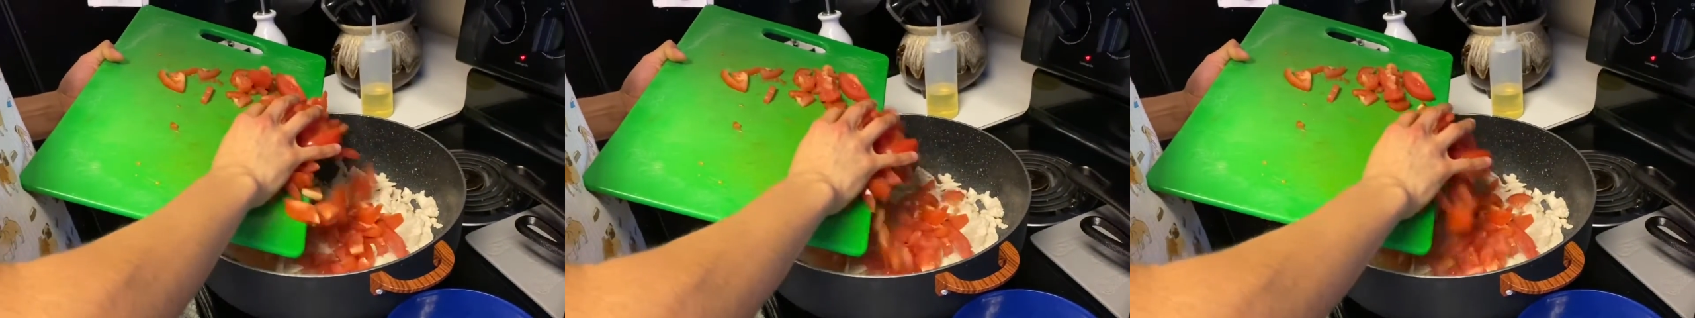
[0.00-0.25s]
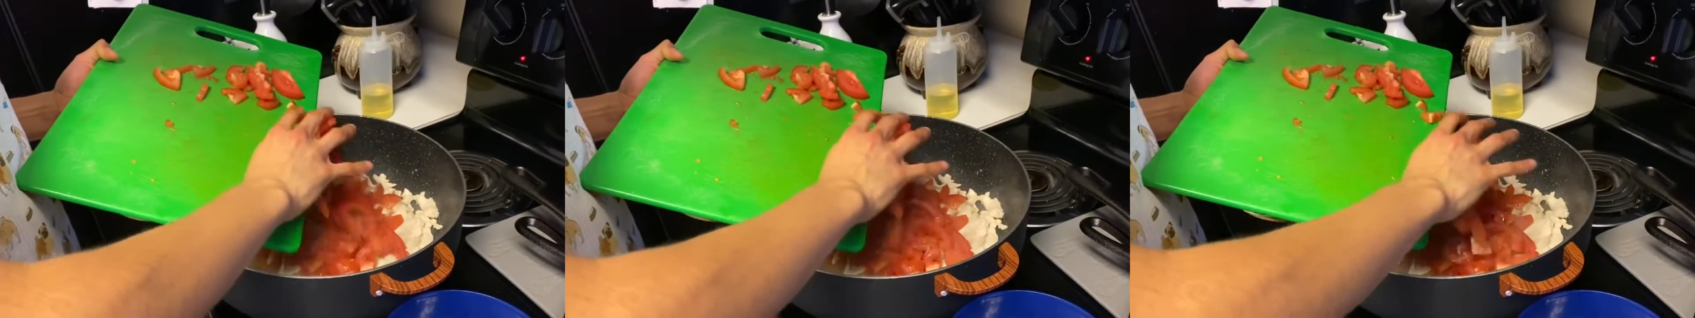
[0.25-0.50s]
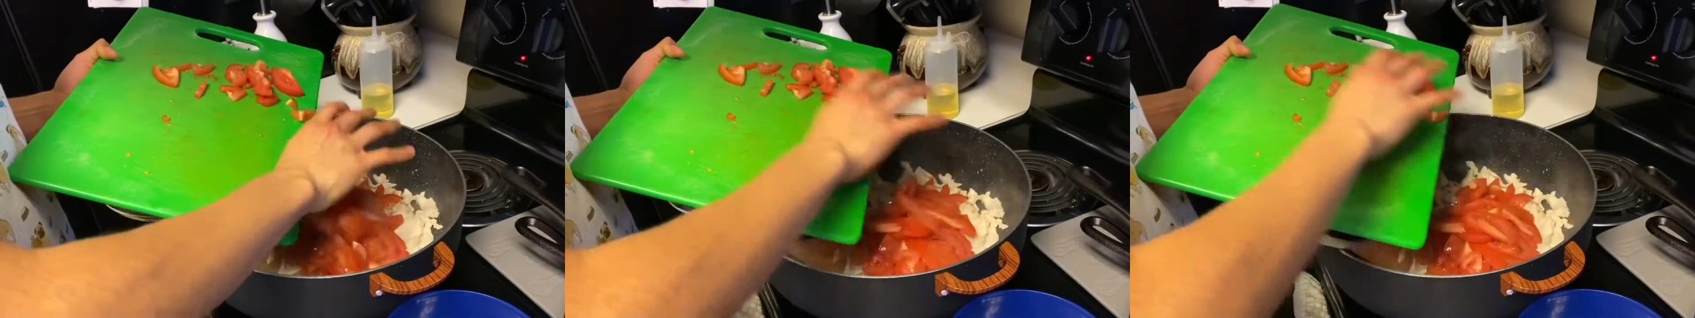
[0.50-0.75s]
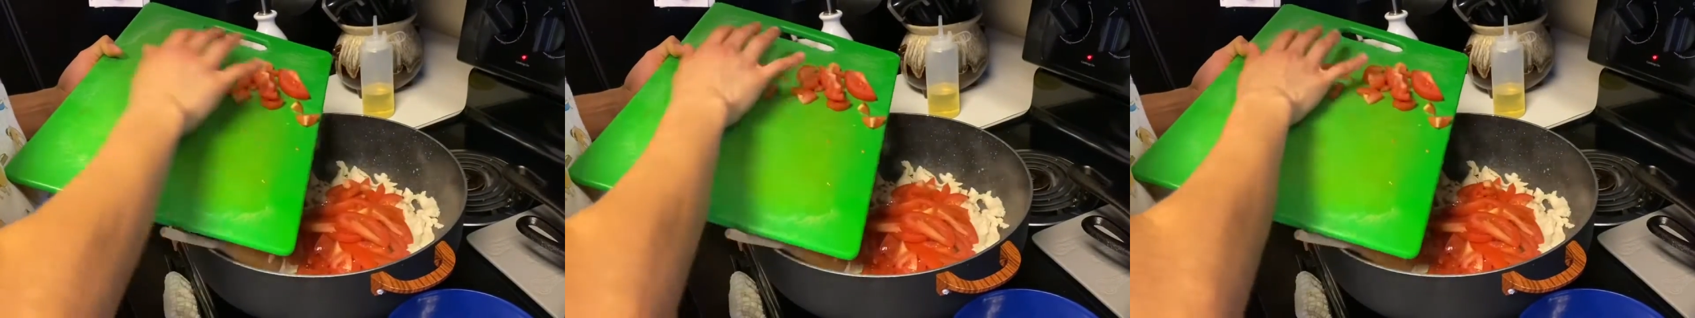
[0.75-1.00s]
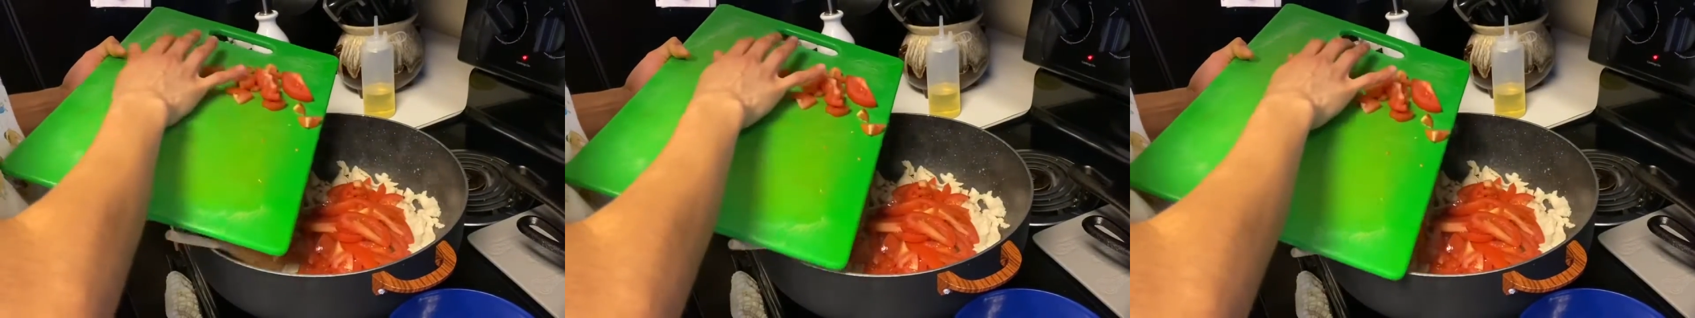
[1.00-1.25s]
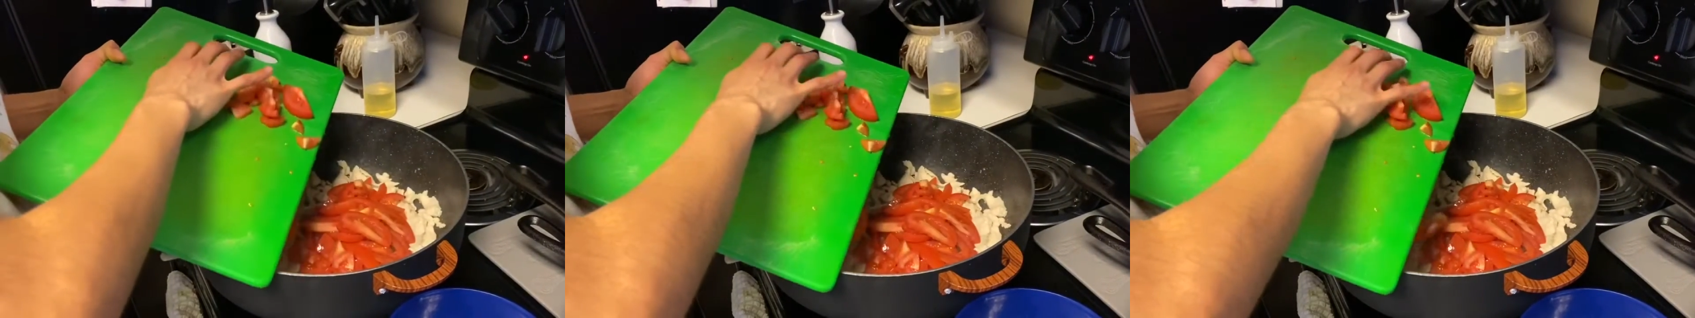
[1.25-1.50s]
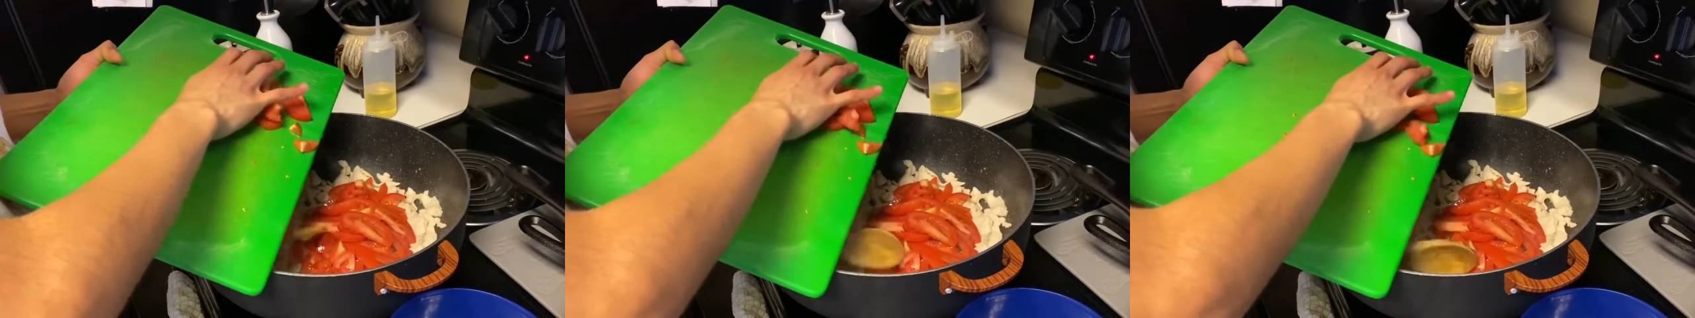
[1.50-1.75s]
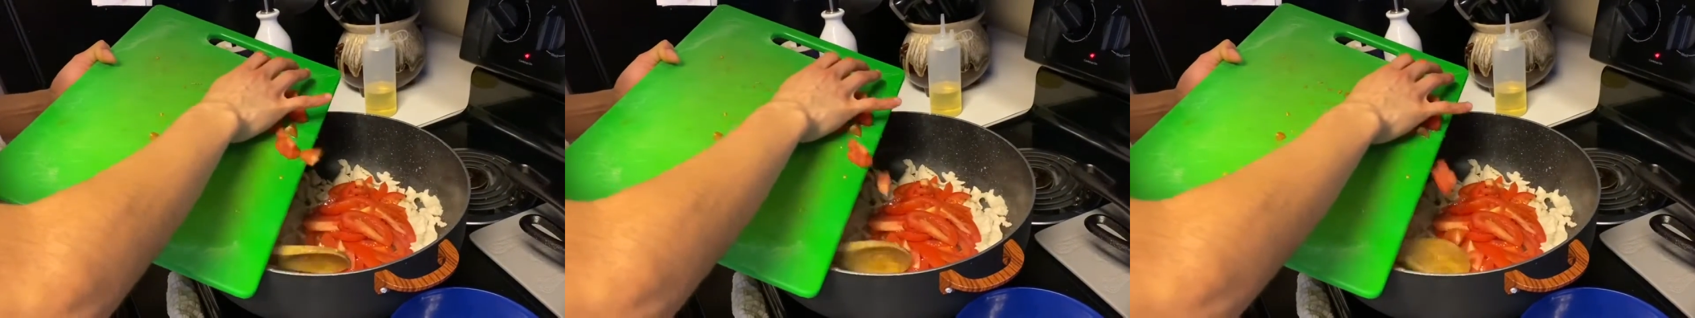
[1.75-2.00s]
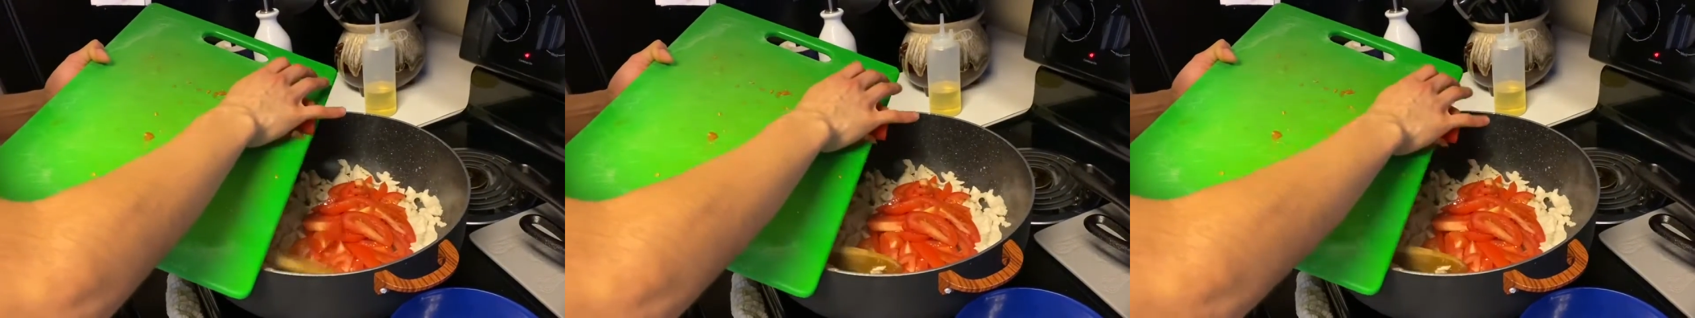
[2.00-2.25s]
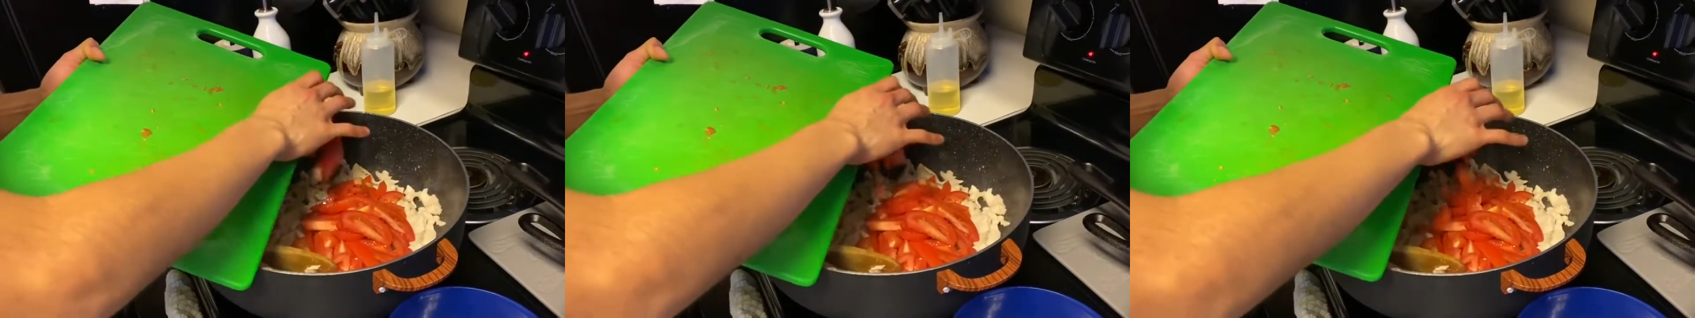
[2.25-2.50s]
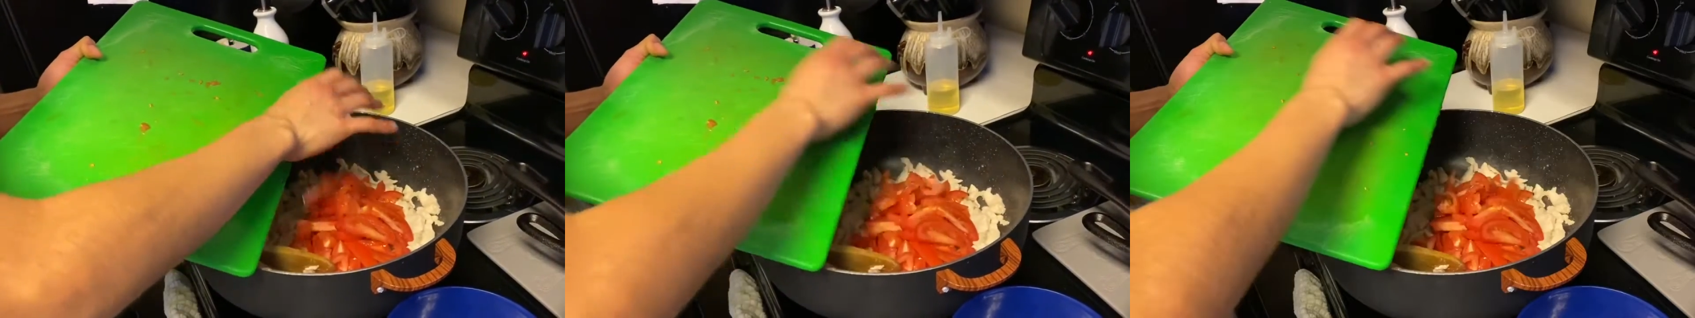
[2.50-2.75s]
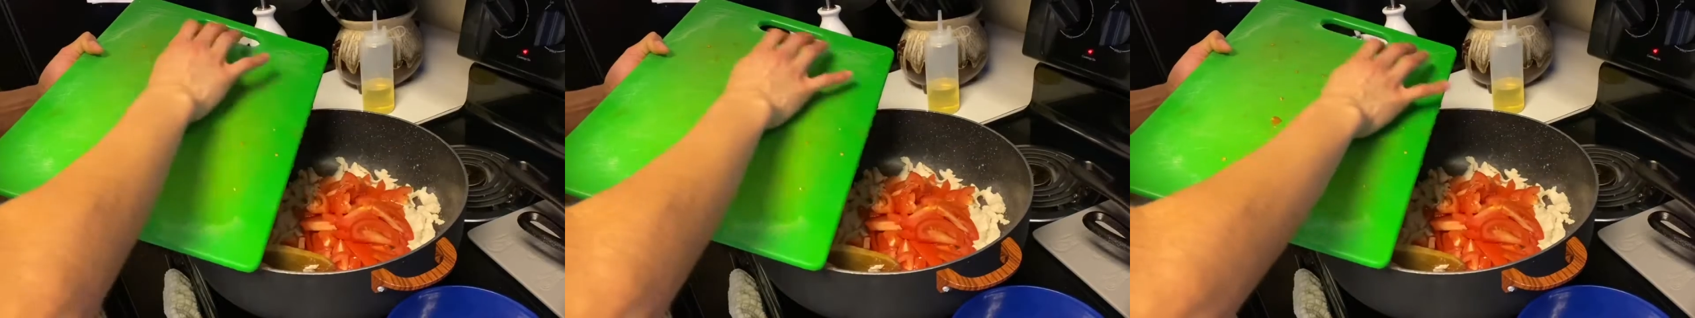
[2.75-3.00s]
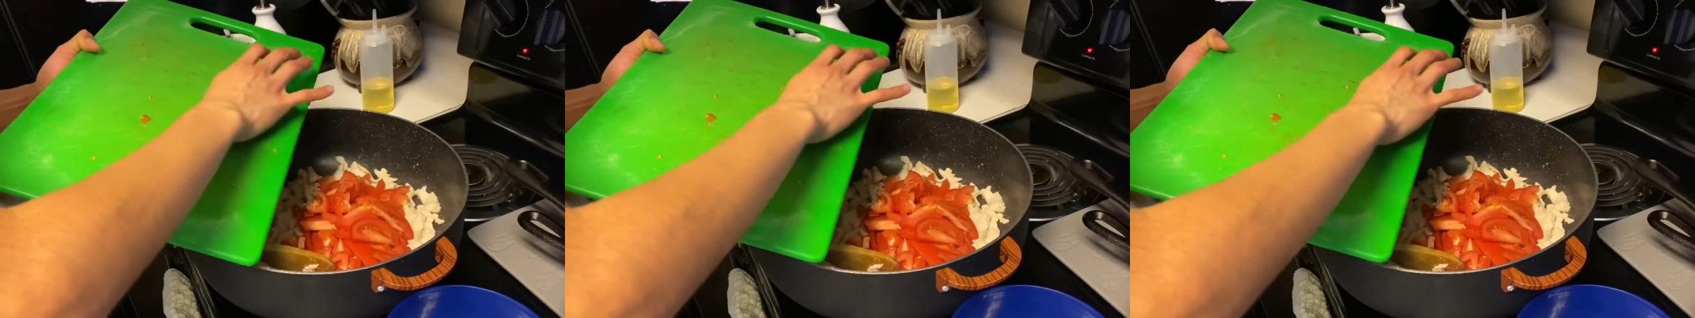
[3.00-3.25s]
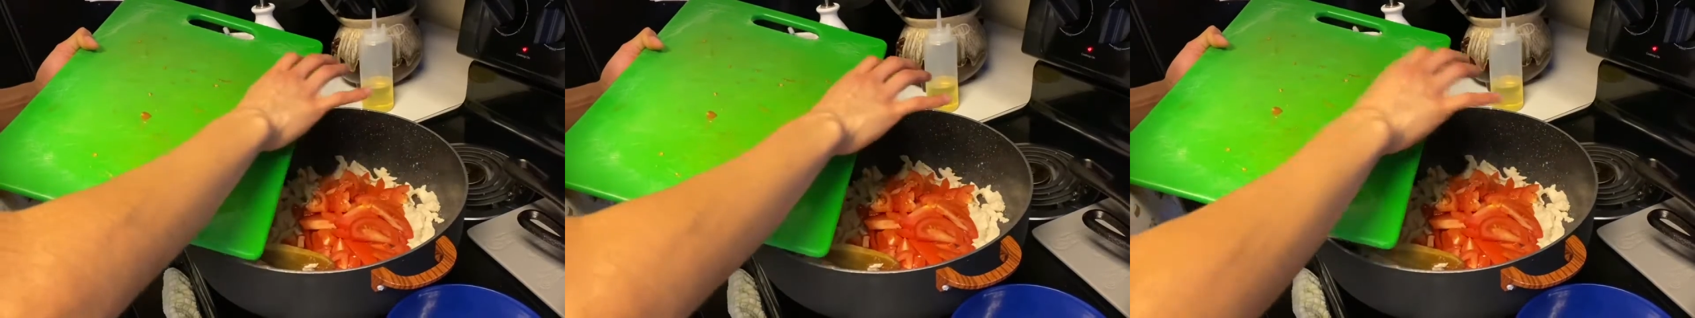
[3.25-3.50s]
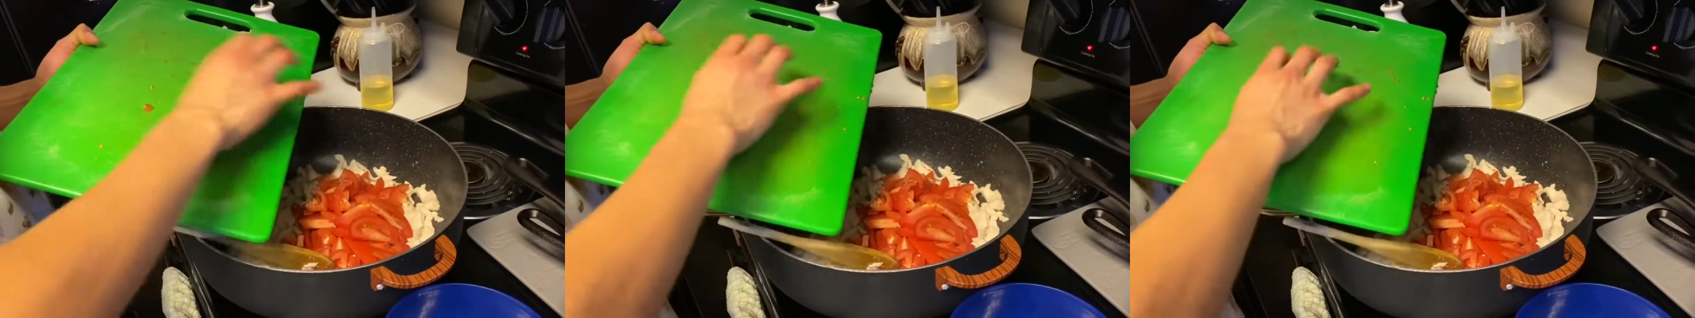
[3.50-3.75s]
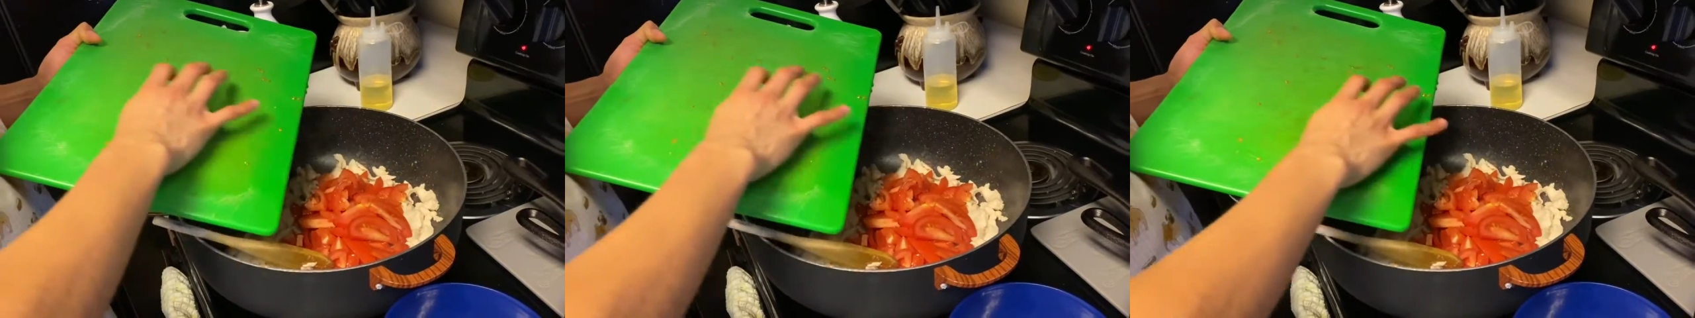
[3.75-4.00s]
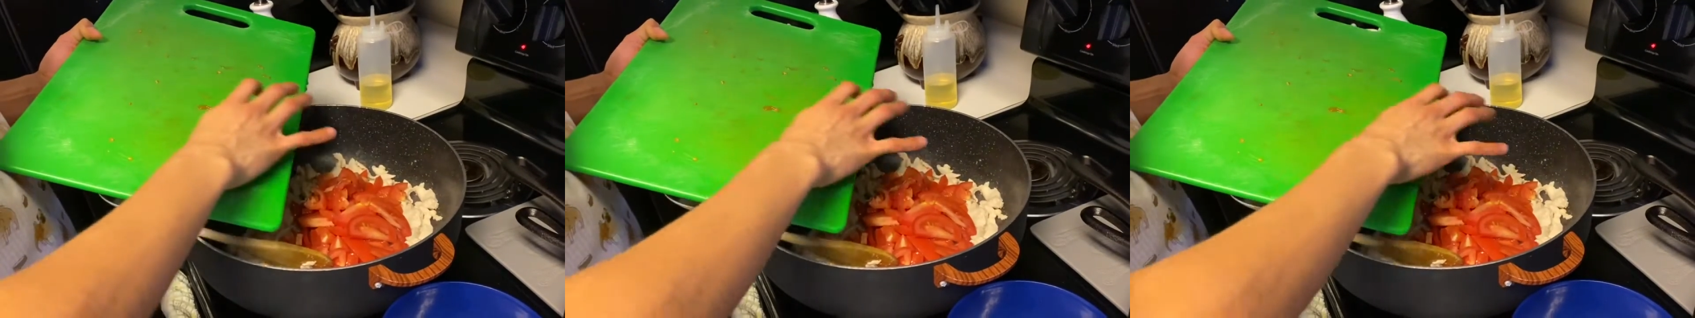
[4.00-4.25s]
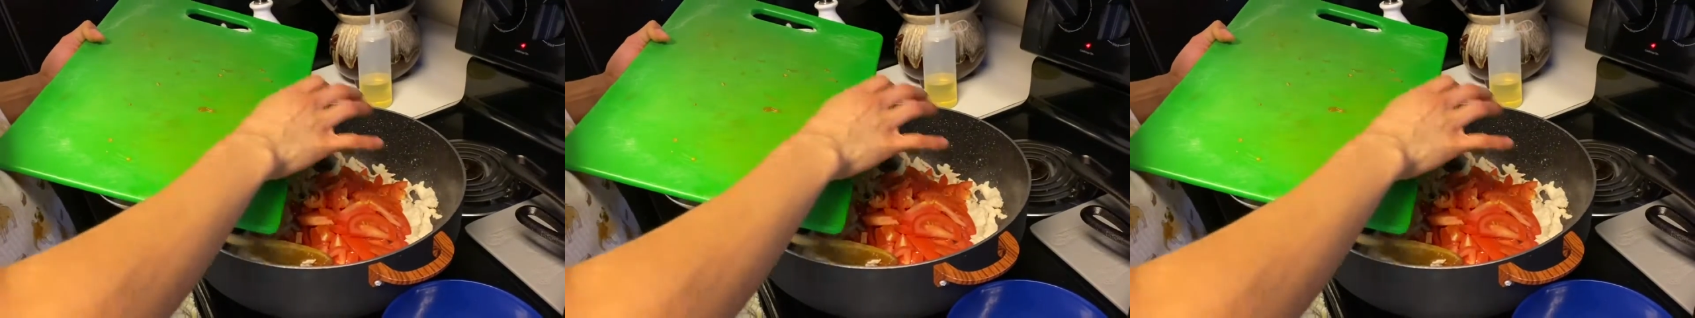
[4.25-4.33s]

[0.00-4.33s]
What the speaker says: [unreadable: no face in view]